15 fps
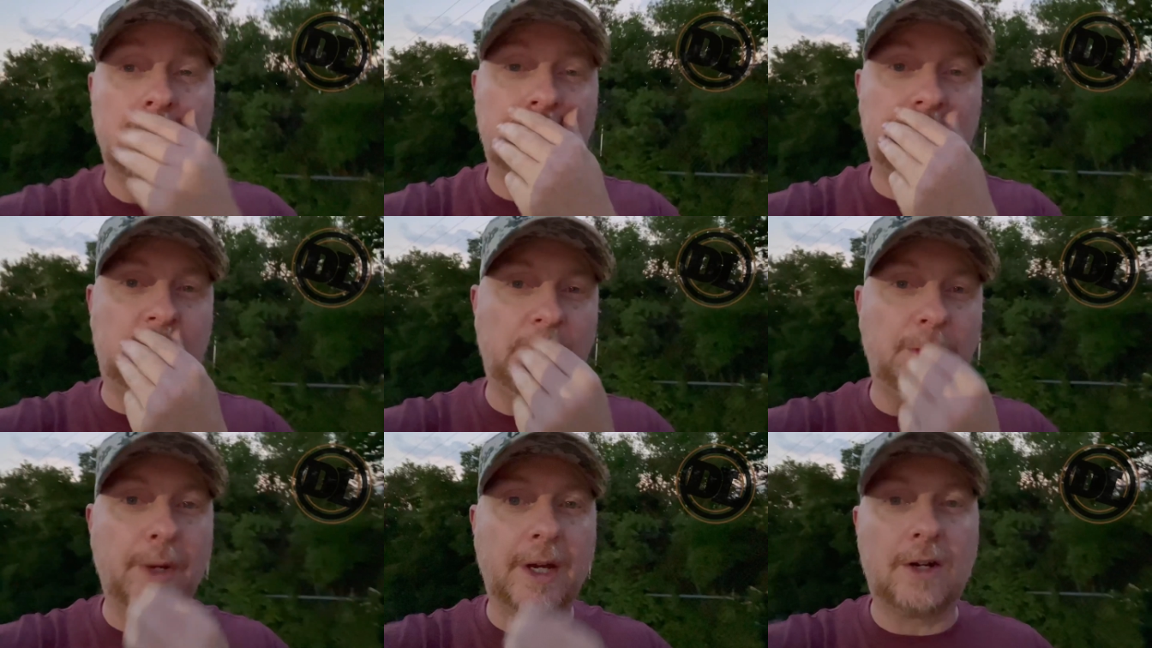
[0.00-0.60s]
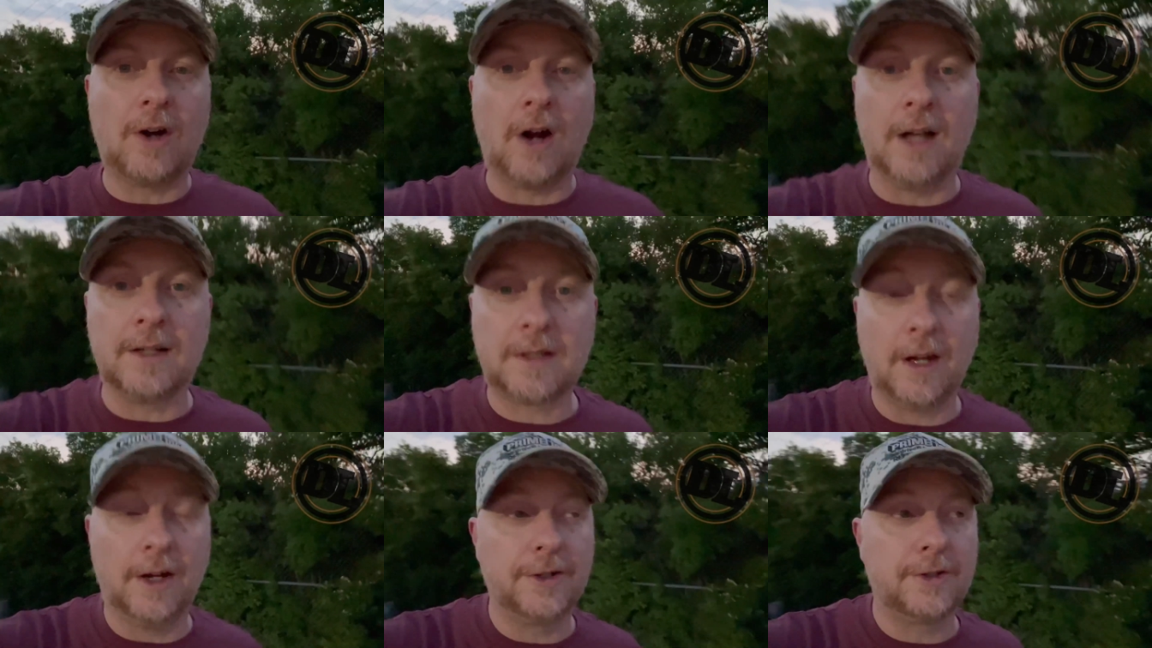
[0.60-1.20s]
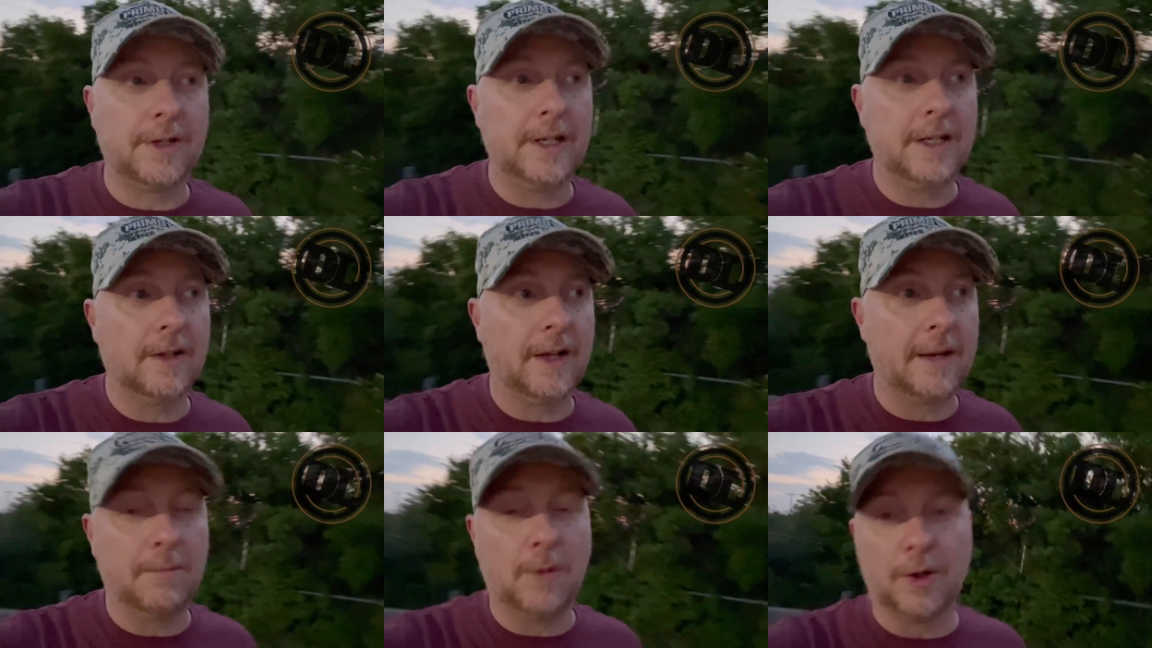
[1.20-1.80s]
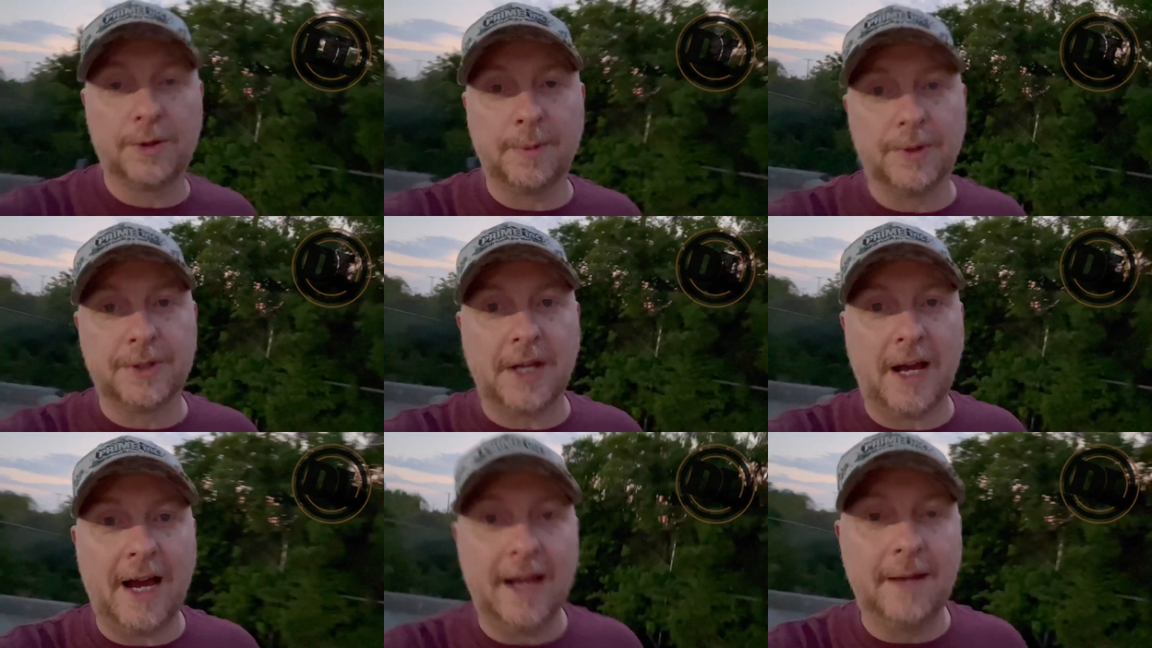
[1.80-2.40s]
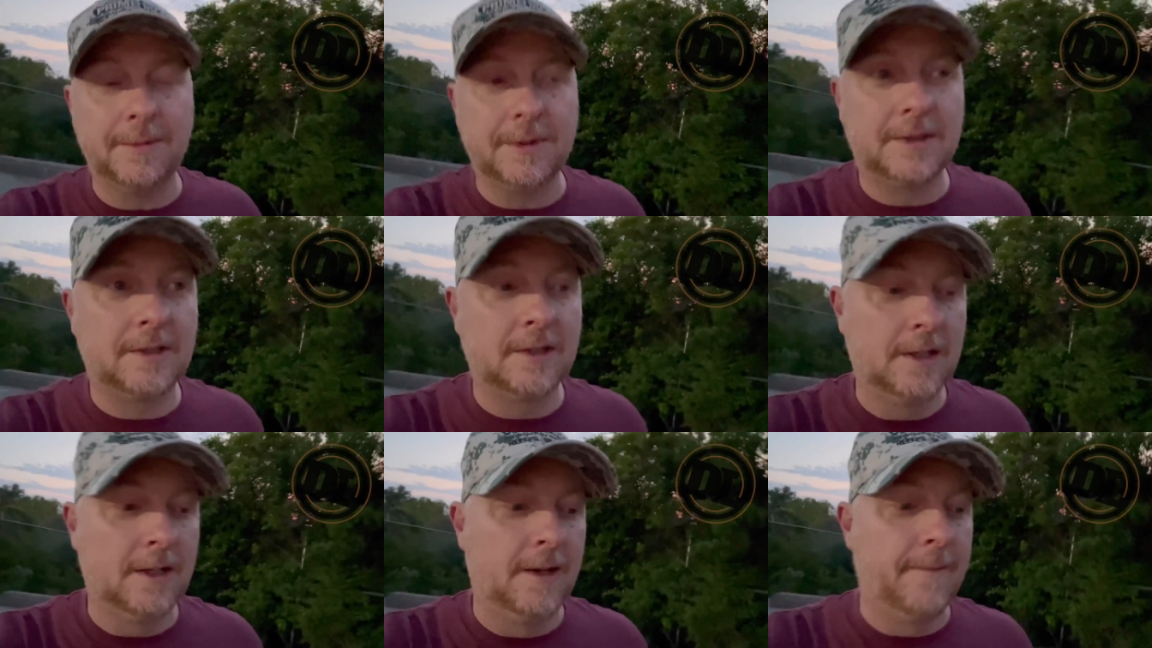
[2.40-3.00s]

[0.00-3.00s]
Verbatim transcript: She went cross country like multiple times.